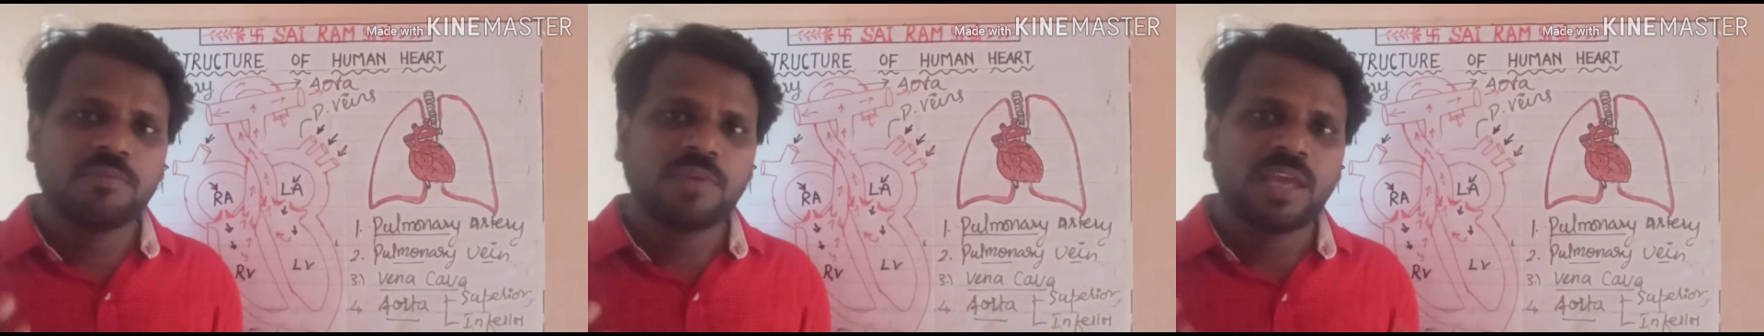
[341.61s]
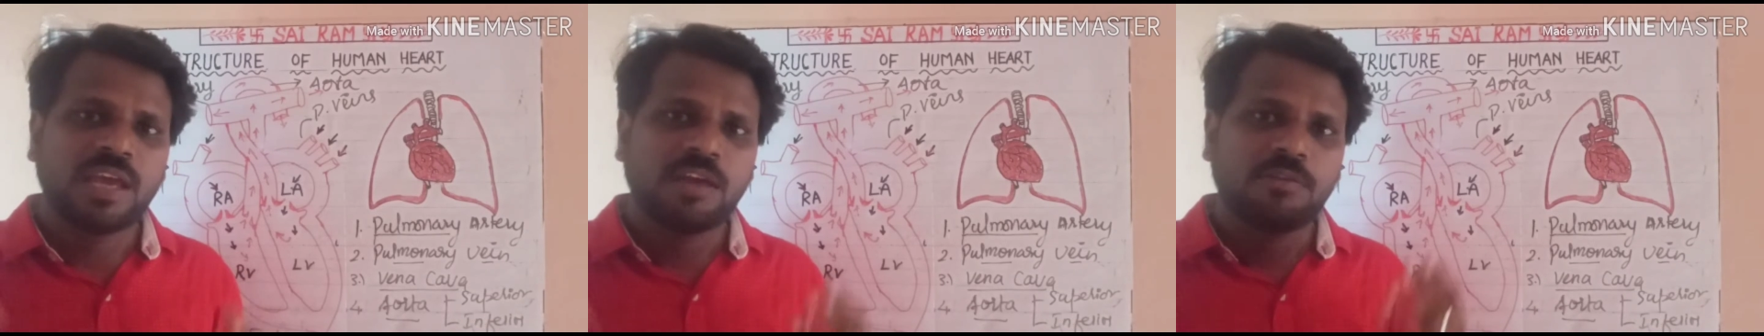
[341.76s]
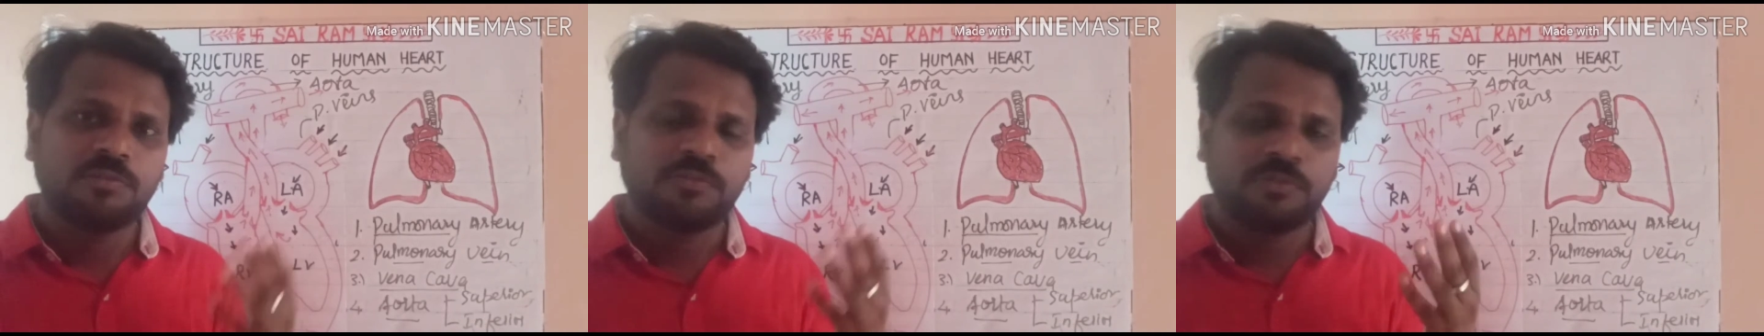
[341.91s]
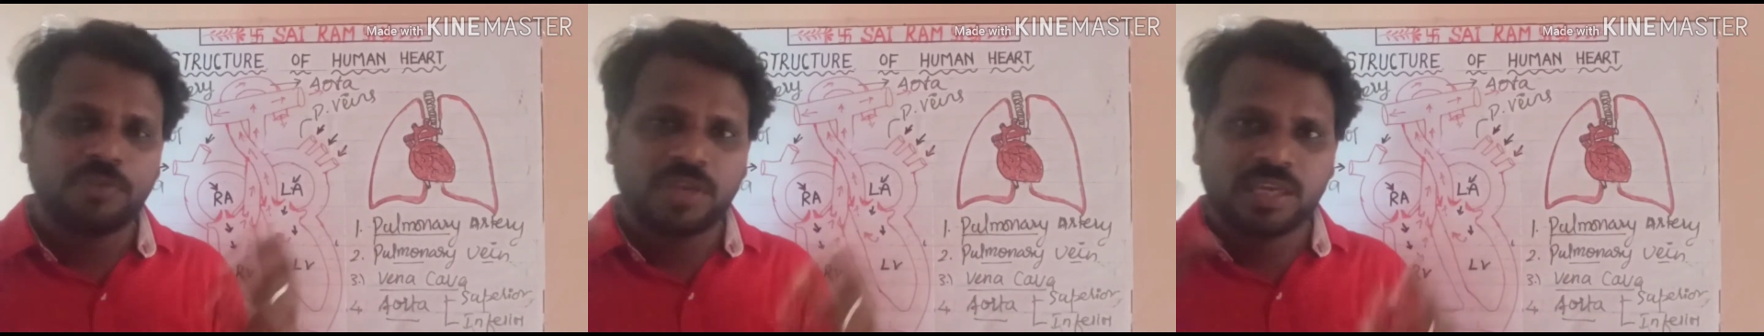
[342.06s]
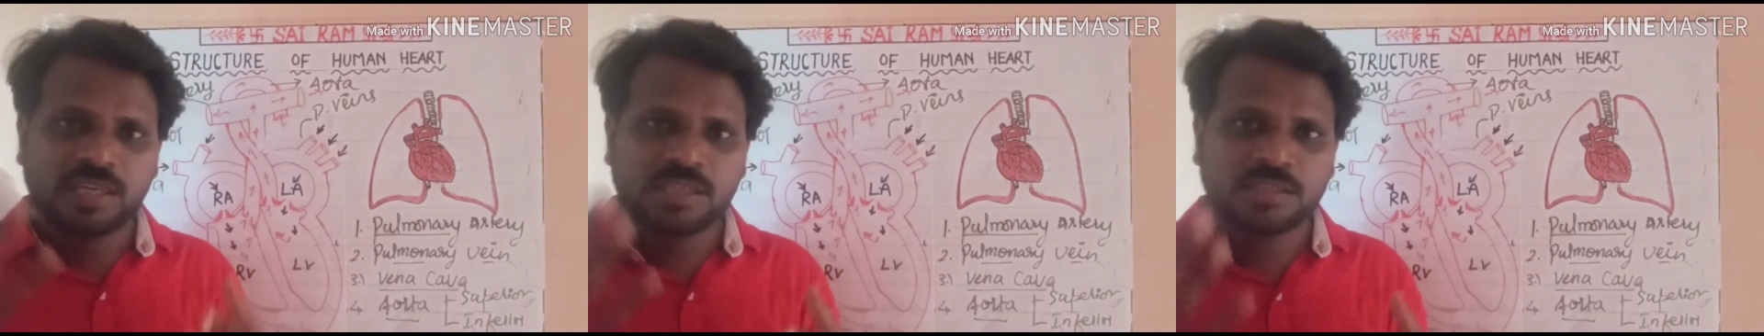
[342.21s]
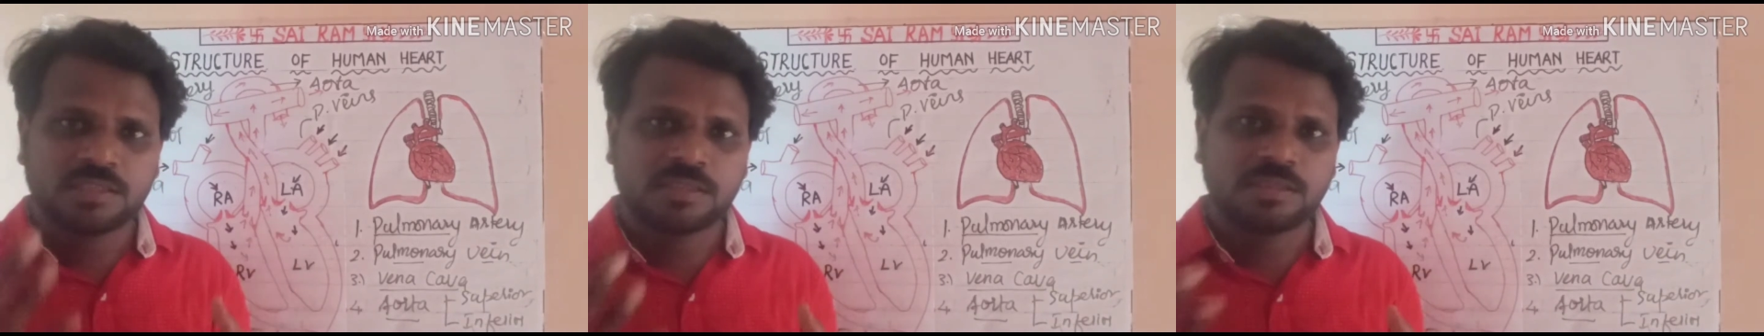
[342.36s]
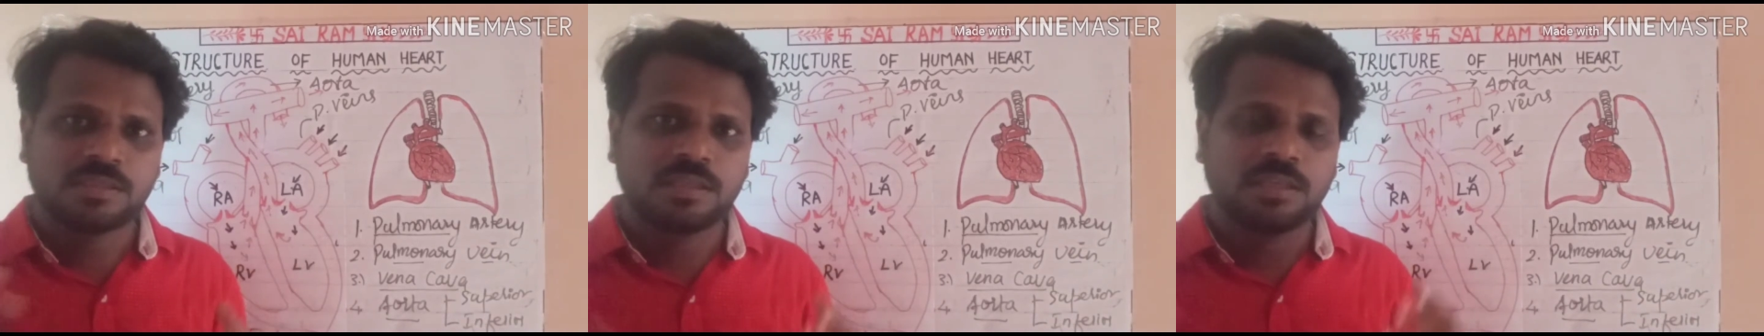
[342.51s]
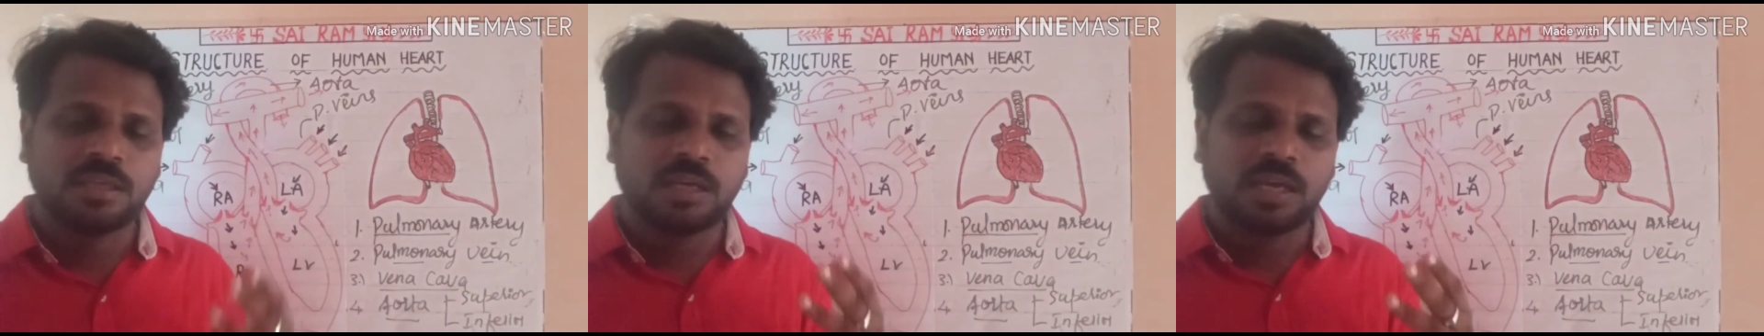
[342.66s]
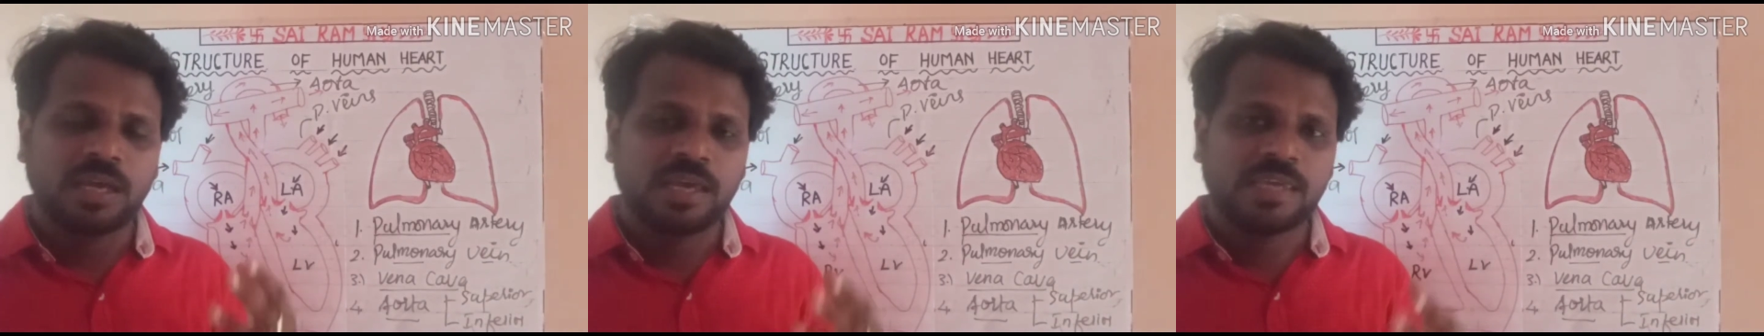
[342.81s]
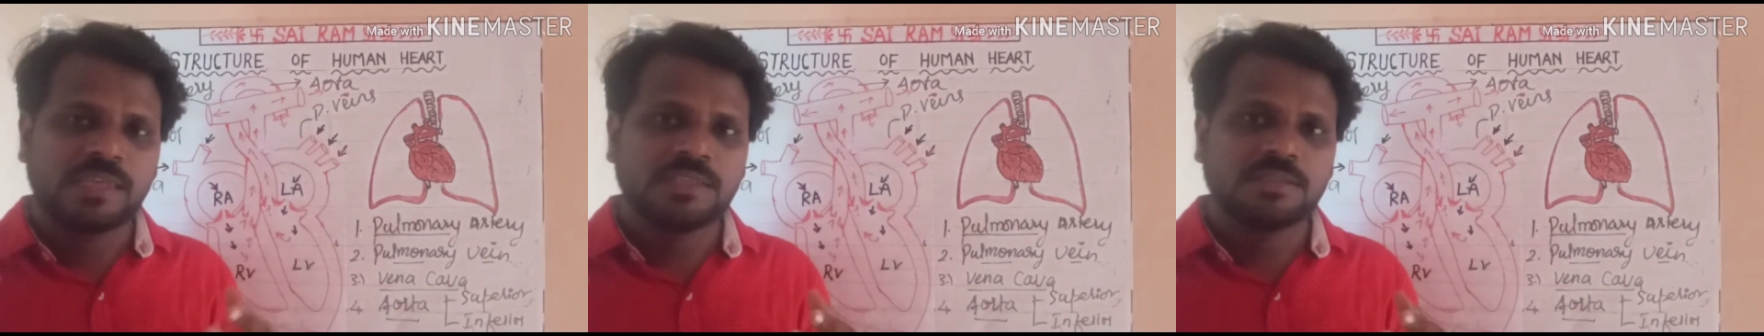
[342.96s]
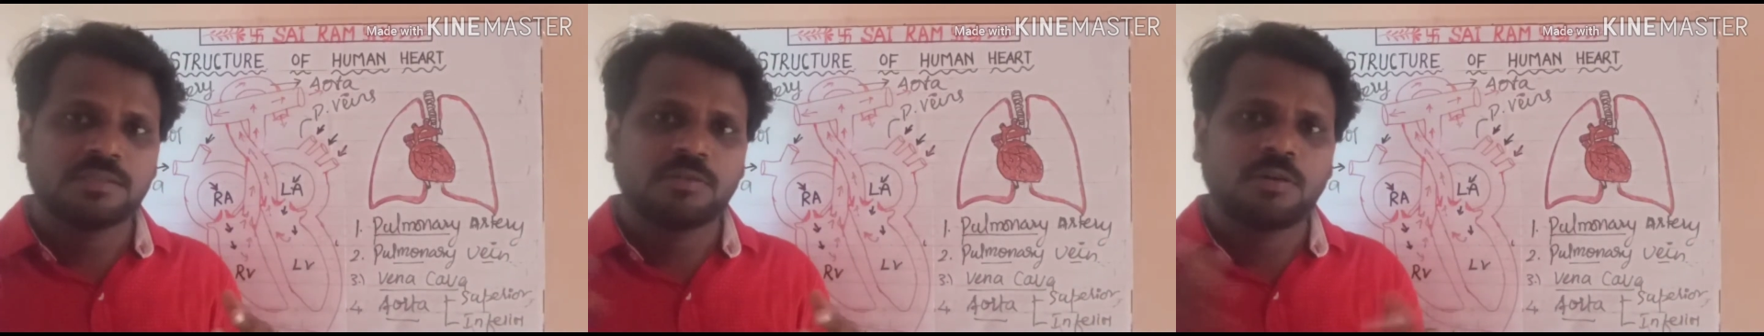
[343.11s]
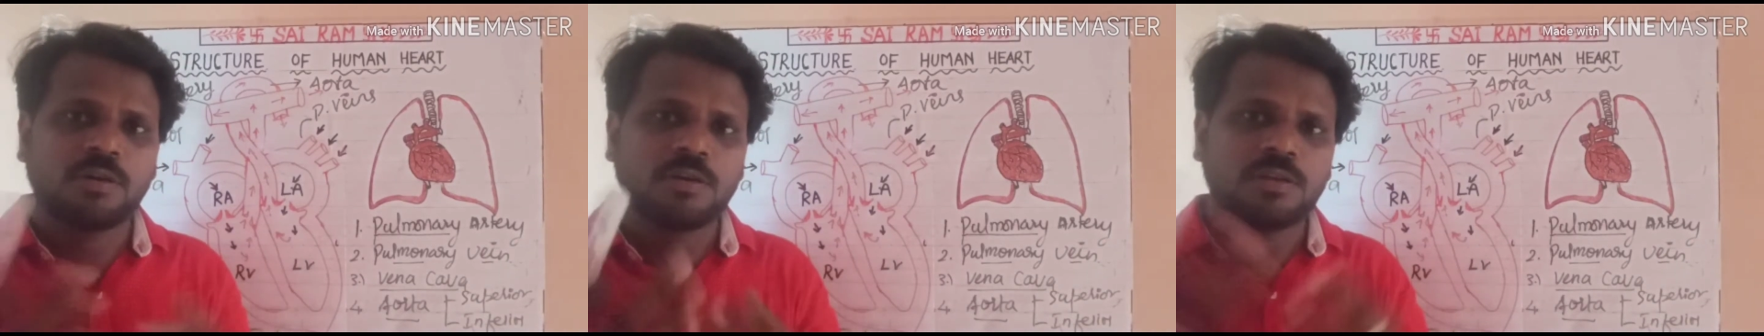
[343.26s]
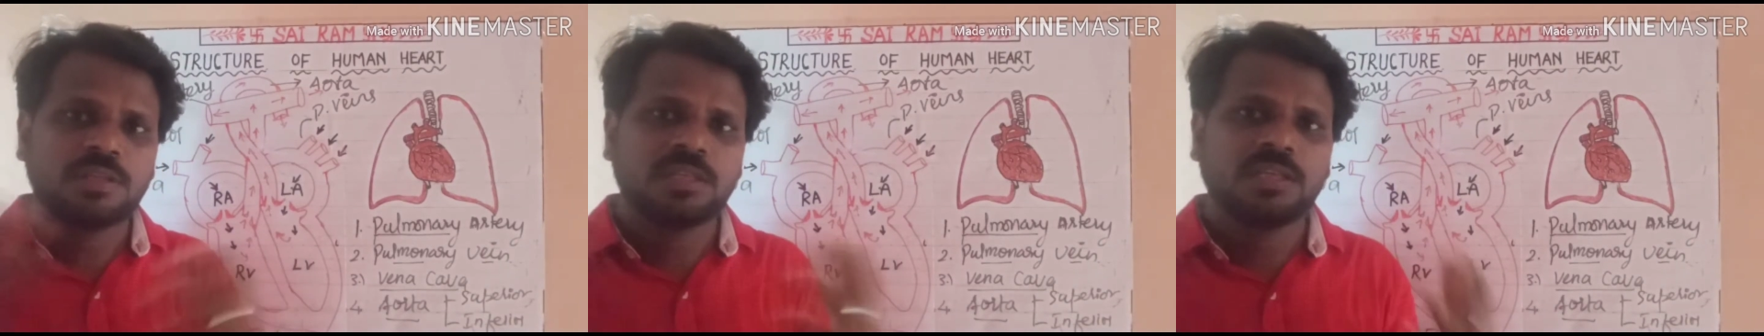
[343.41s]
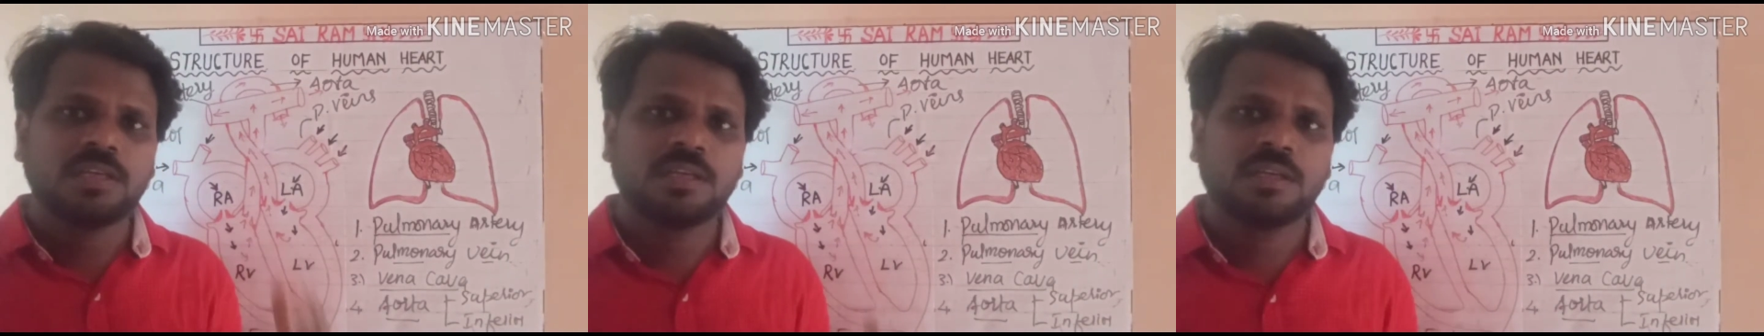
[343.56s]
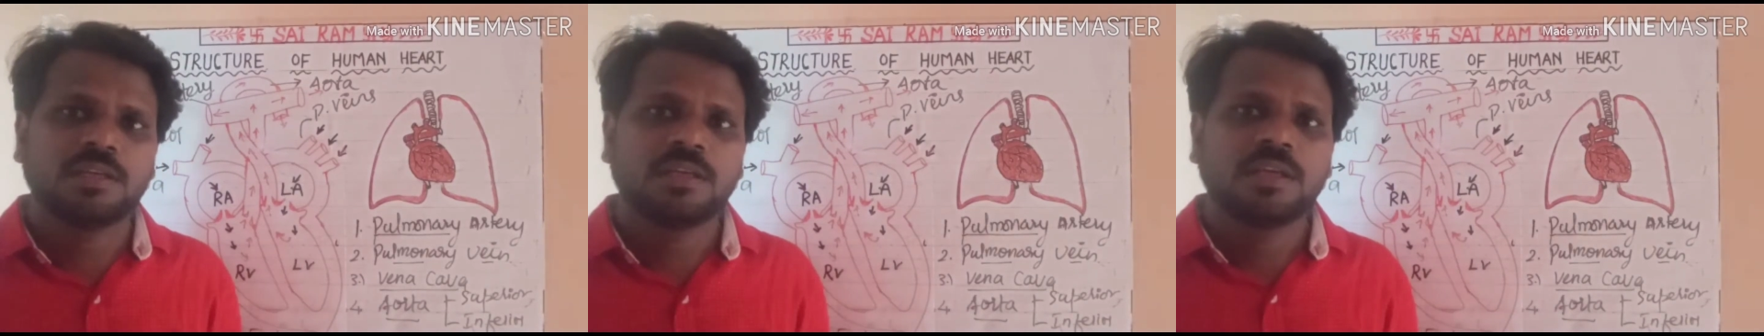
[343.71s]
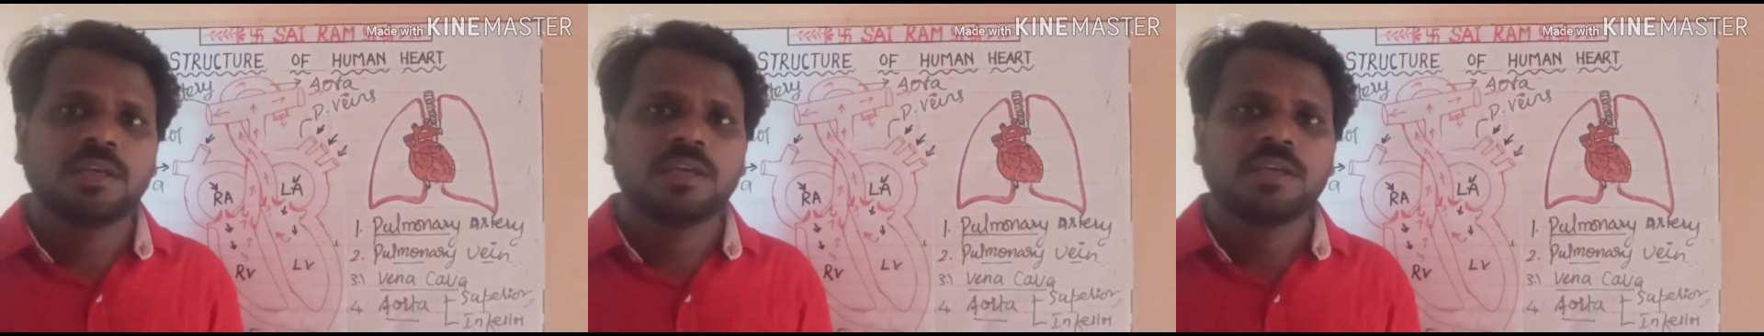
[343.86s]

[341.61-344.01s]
we have face, eyes, all the